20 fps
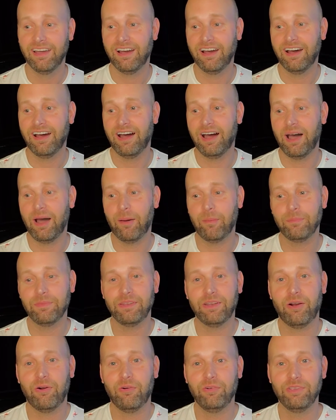Um, you
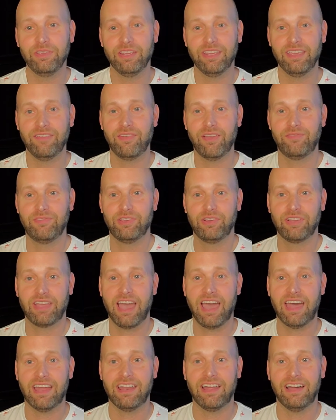know, if, if you've
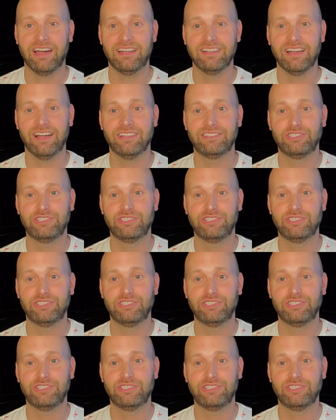got a,